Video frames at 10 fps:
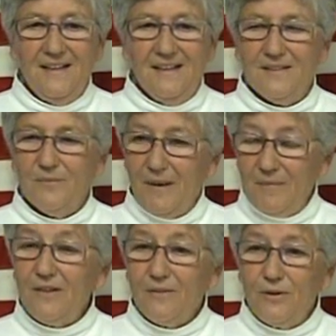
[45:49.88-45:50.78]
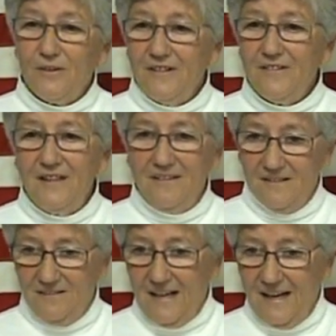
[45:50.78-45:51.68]
Uh, my mother, of course, has seen
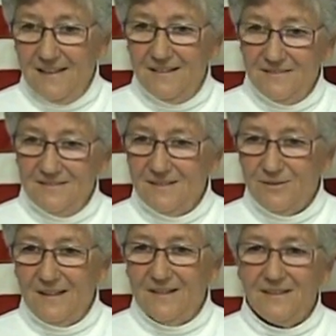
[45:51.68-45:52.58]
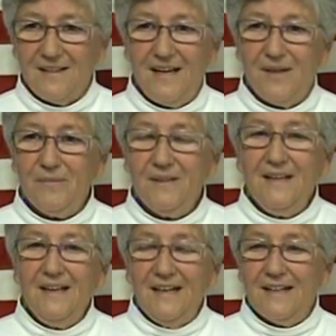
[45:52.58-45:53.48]
this guy around the camp,
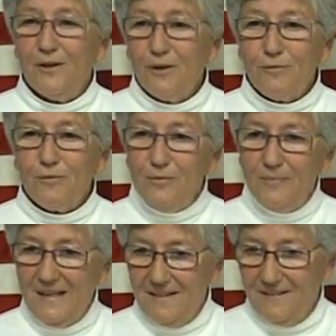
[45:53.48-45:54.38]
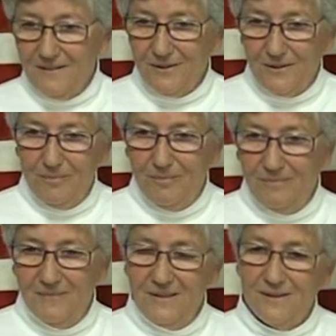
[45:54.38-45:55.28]
and her roommate in her
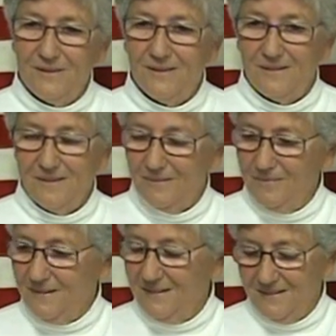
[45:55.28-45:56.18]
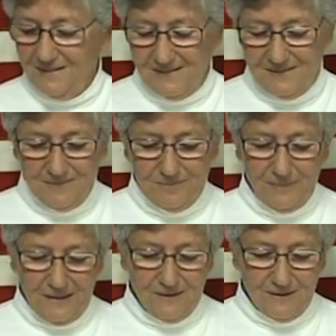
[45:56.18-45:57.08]
her little uh,
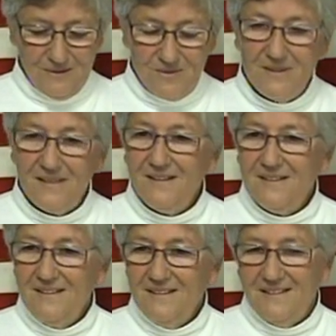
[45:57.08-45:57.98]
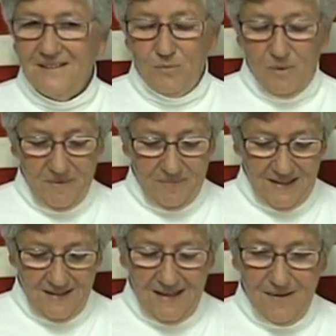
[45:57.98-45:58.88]
bungalow a woman
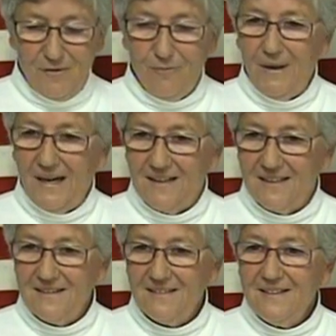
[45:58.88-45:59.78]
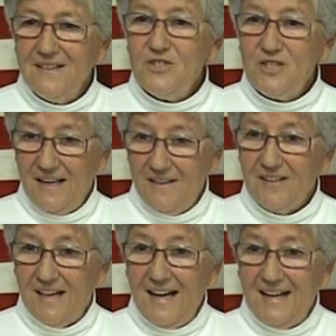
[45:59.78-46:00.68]
by the name of Mara. She has
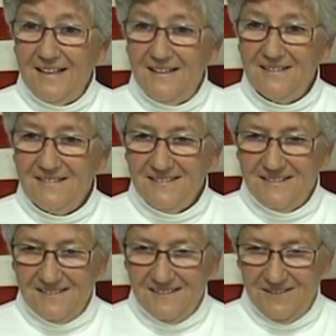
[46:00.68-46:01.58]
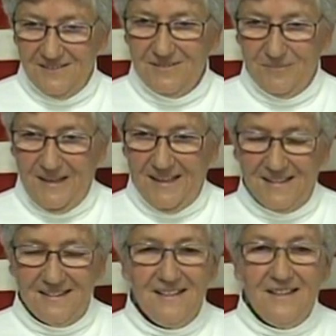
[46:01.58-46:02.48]
the eye on this man.